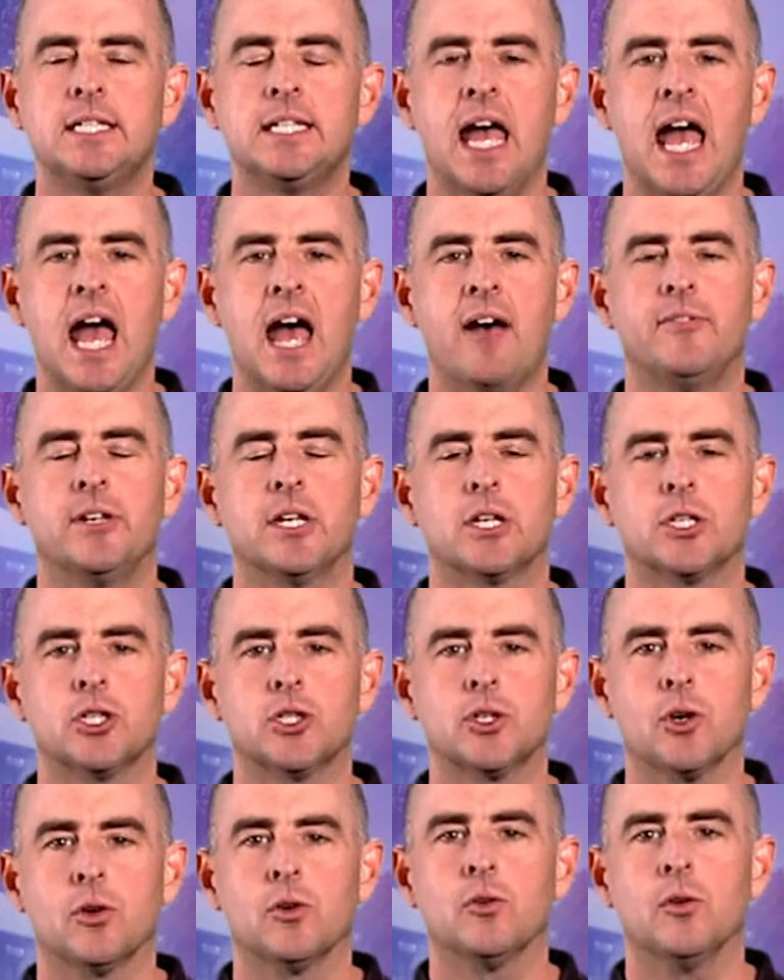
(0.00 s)
to have an
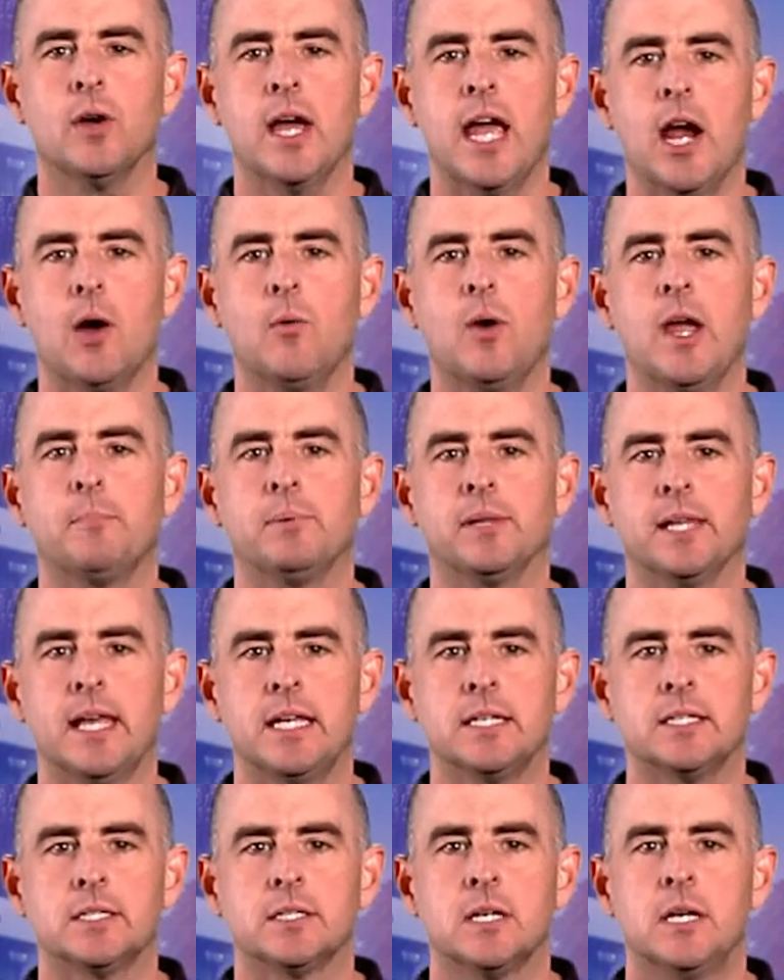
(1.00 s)
external airway
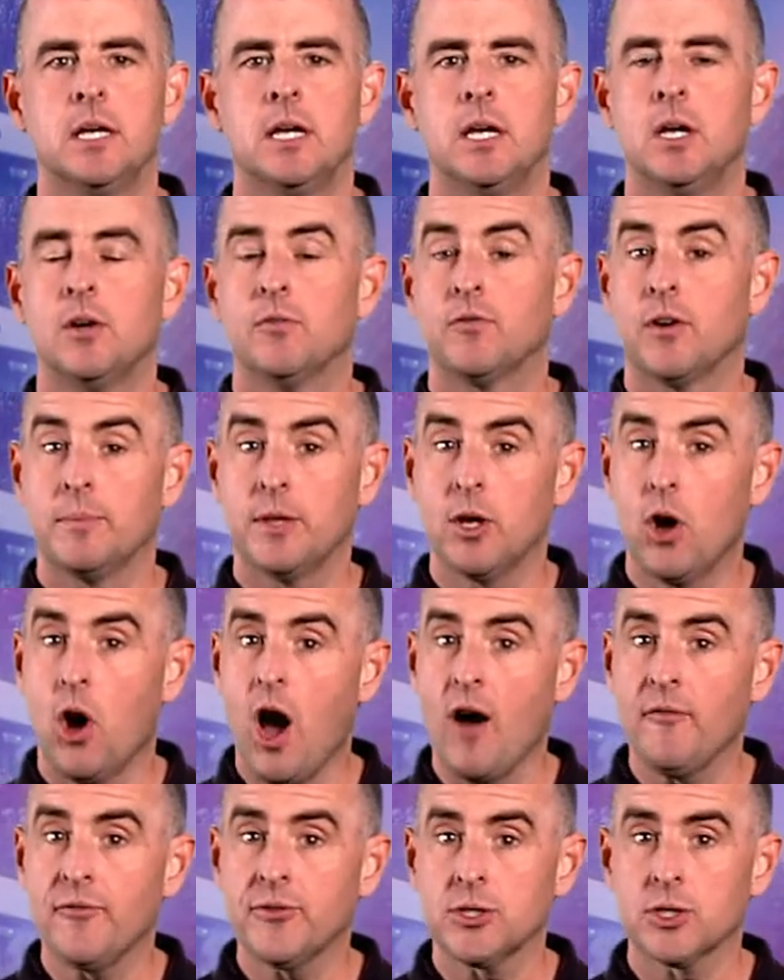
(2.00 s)
placed, from the
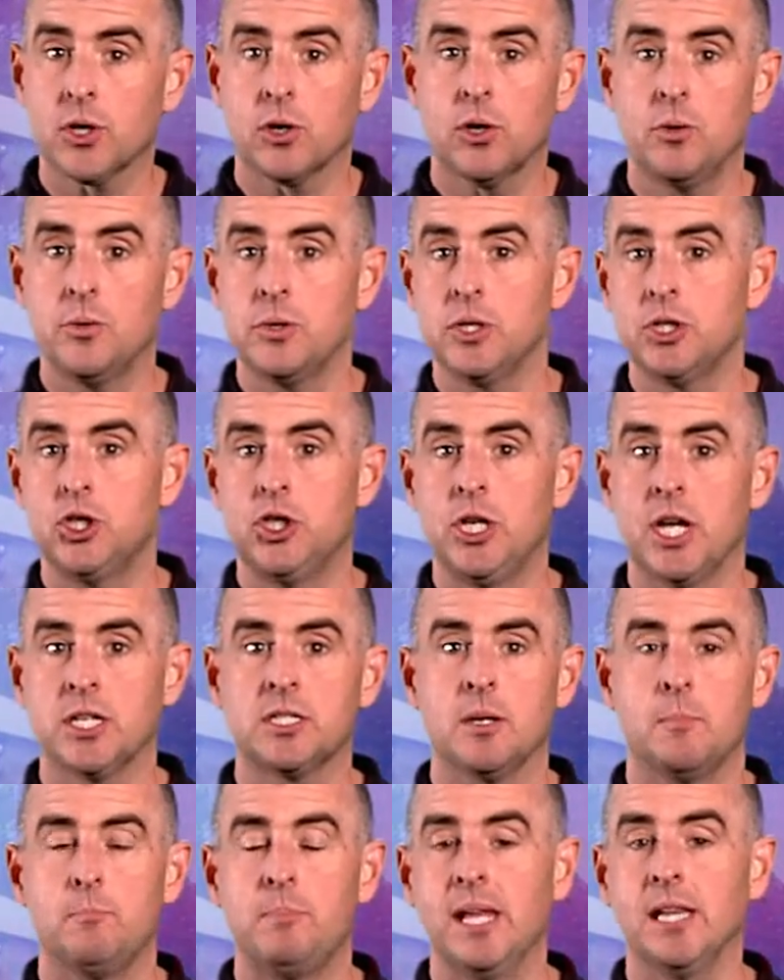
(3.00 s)
officer who is
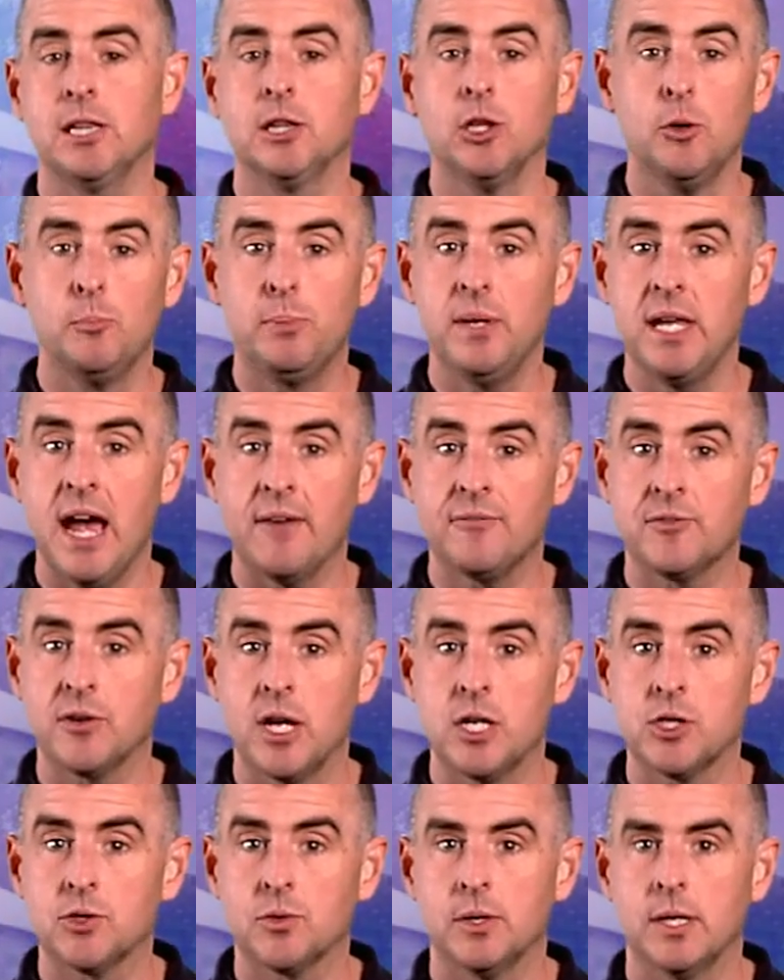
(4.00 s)
just a bit loopy after
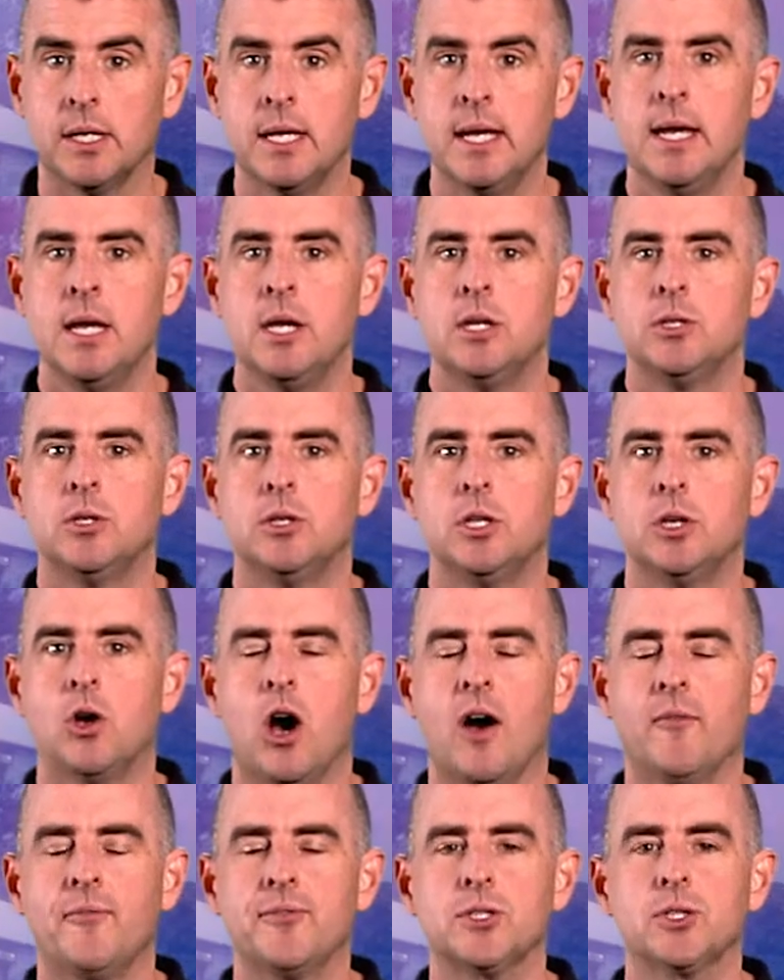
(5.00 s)
injury to the
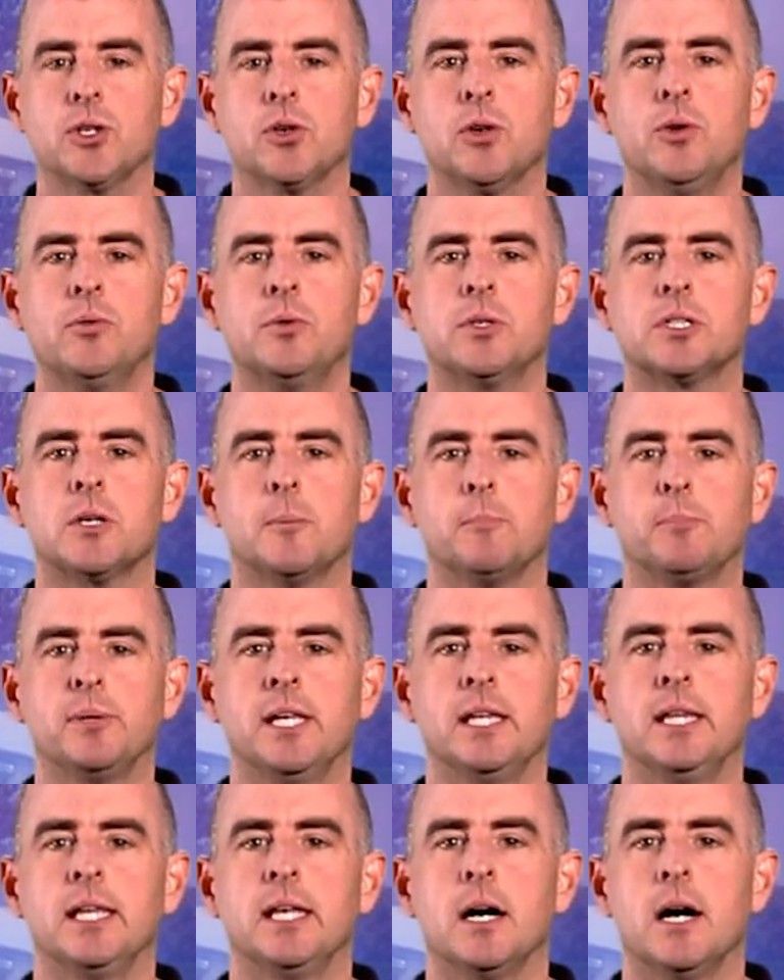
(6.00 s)
officer who is
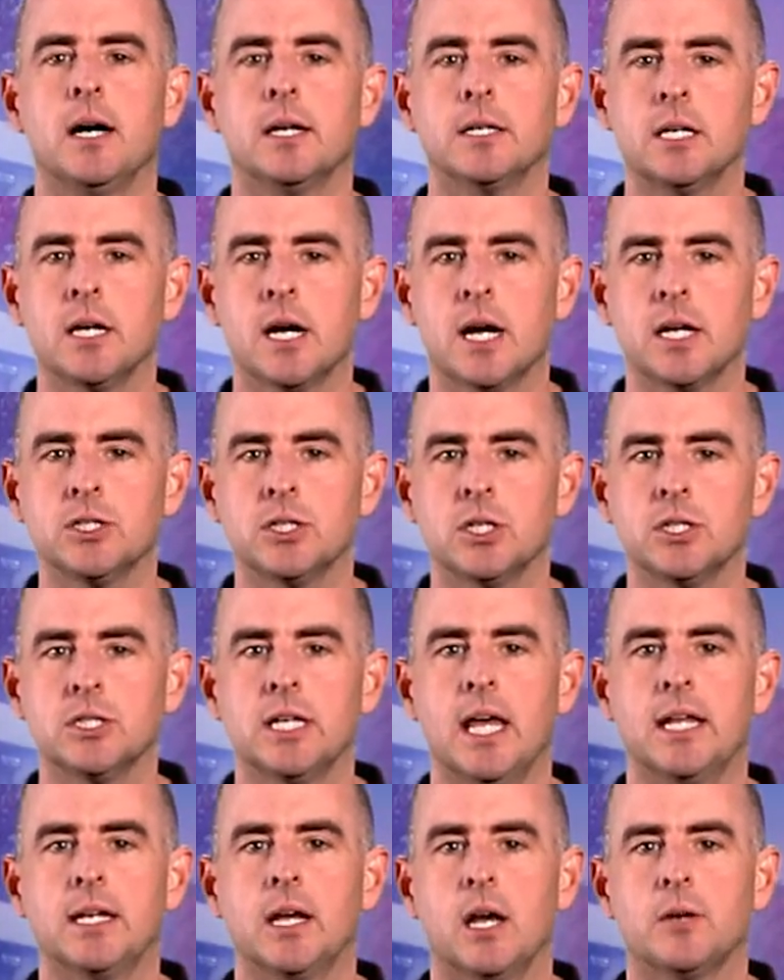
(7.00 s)
completely unconscious
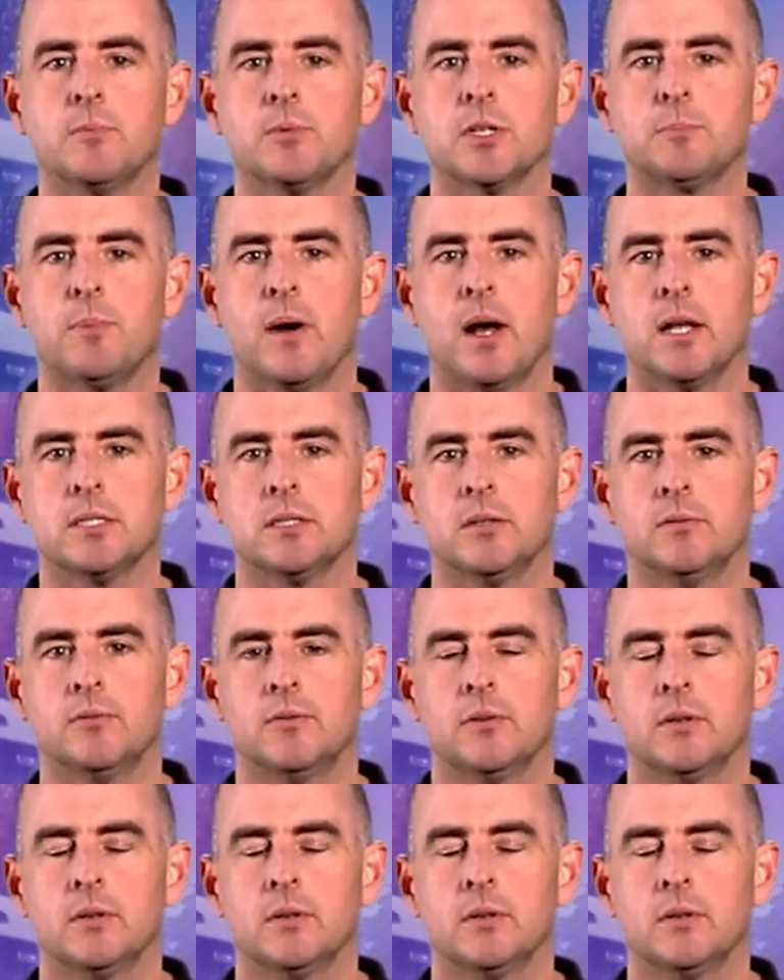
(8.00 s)
and unresponsive.